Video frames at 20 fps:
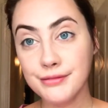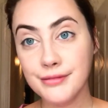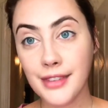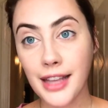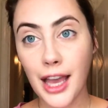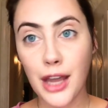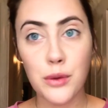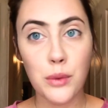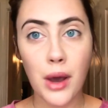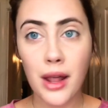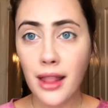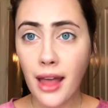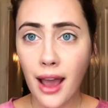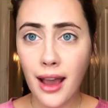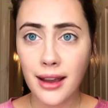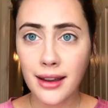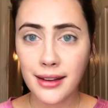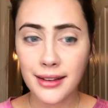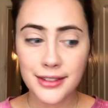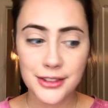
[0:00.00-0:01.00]
And voila,
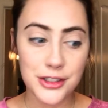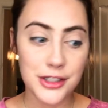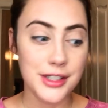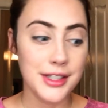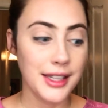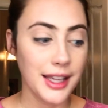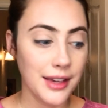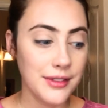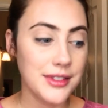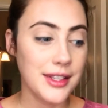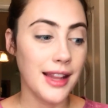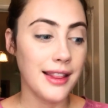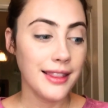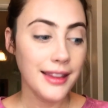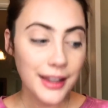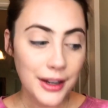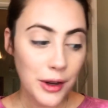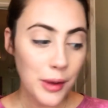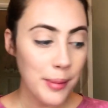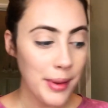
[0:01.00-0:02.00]
just gives a
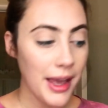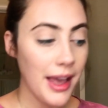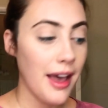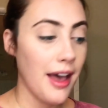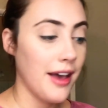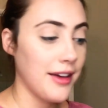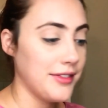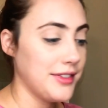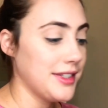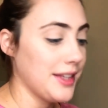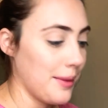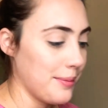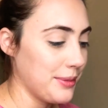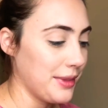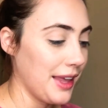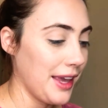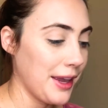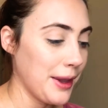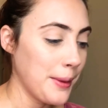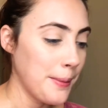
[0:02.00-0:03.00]
little bit of
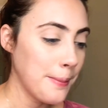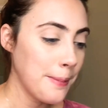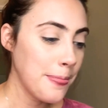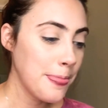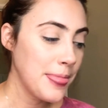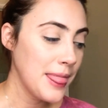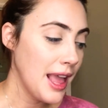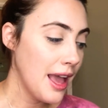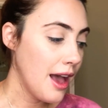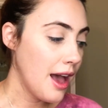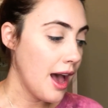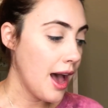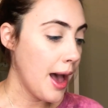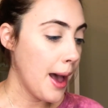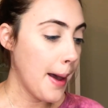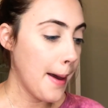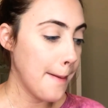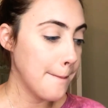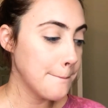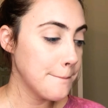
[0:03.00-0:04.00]
something.
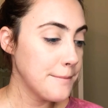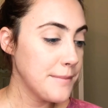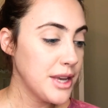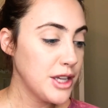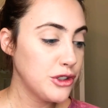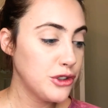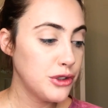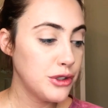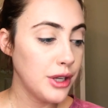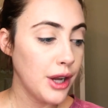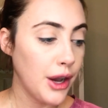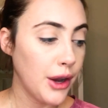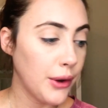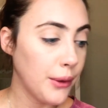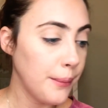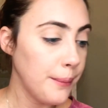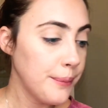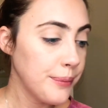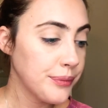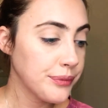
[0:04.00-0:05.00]

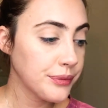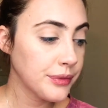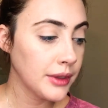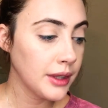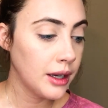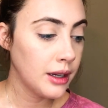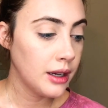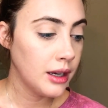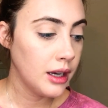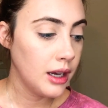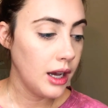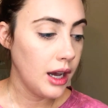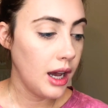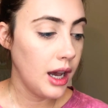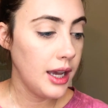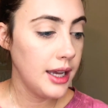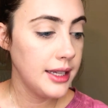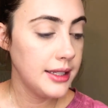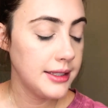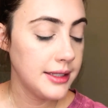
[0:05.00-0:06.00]
So
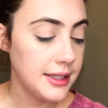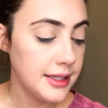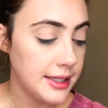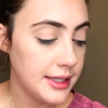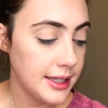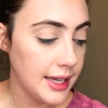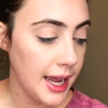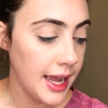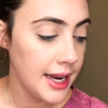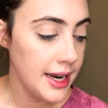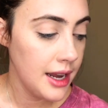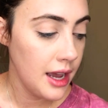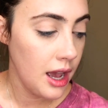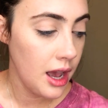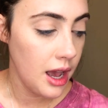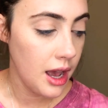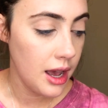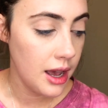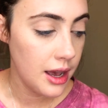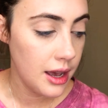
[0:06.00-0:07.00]
instead
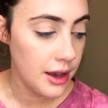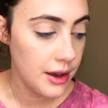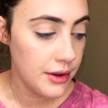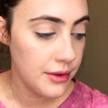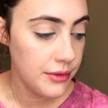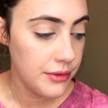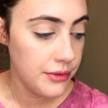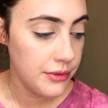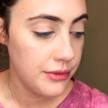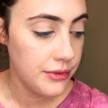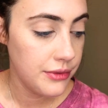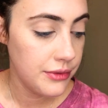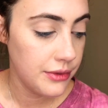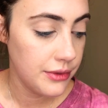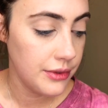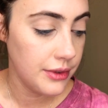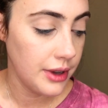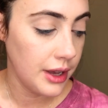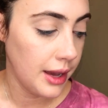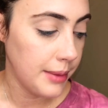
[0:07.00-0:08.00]
of,
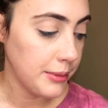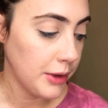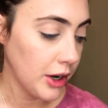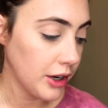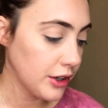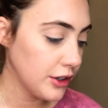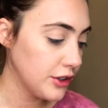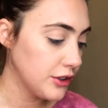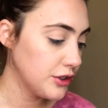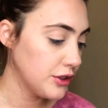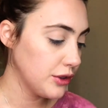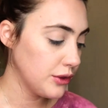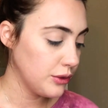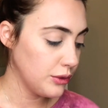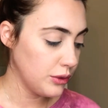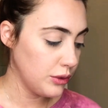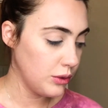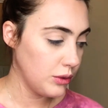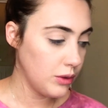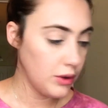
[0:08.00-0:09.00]
I'm not gonna do